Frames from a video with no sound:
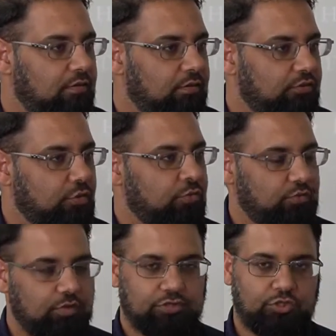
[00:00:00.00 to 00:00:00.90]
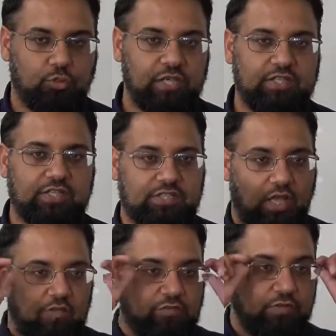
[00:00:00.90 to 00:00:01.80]
So surely
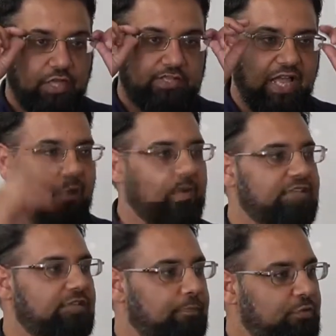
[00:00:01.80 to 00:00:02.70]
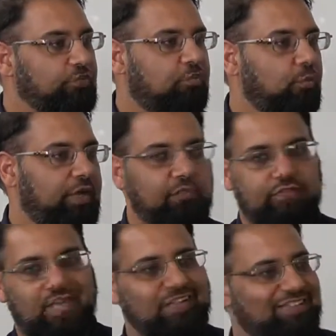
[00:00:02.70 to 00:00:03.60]
I feel that dawah is a beautiful way of
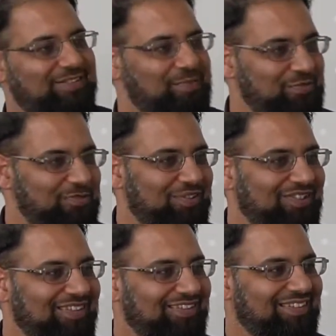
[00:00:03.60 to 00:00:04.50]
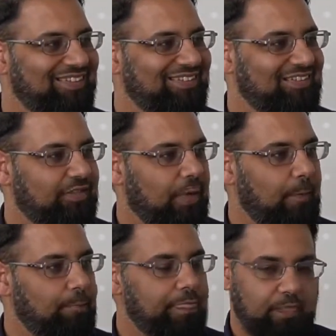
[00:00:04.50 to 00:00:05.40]
attacking Islamophobia. Yeah?
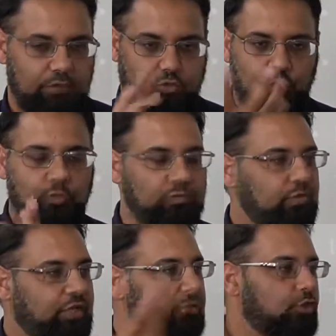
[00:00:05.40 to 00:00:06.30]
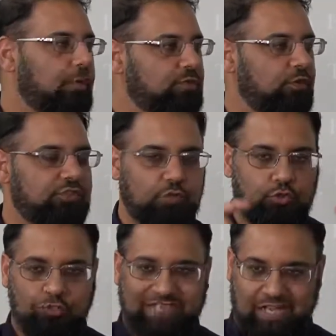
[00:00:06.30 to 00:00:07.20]
You kill two birds with one stone.
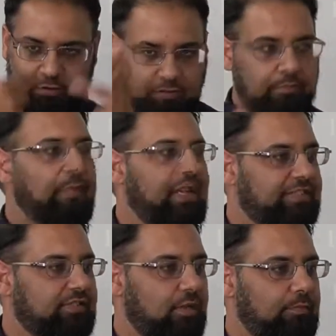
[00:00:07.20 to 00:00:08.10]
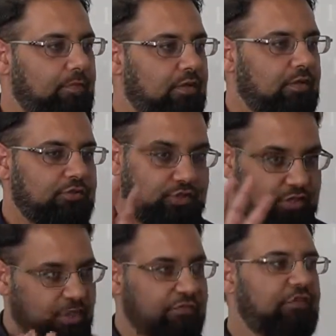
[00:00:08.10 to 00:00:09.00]
You tell them about Islam, so they
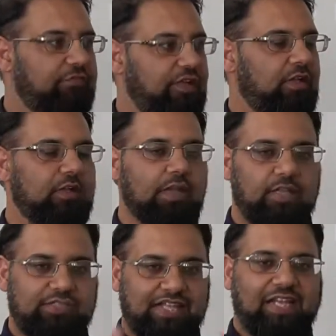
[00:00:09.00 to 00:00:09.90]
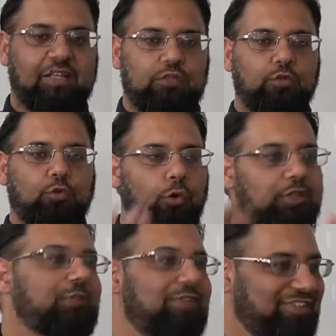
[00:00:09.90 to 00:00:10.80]
don't have to fear. Secondly, you call
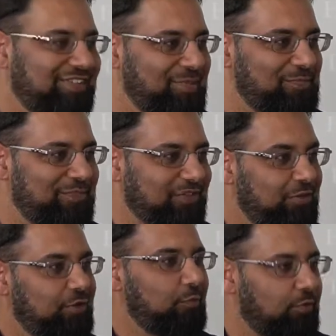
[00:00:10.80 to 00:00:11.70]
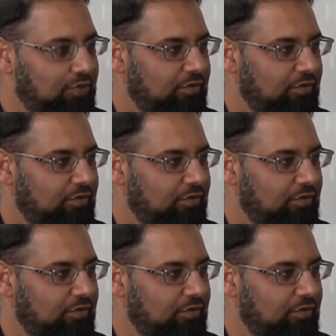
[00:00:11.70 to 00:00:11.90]
them to Islam, then you get reward.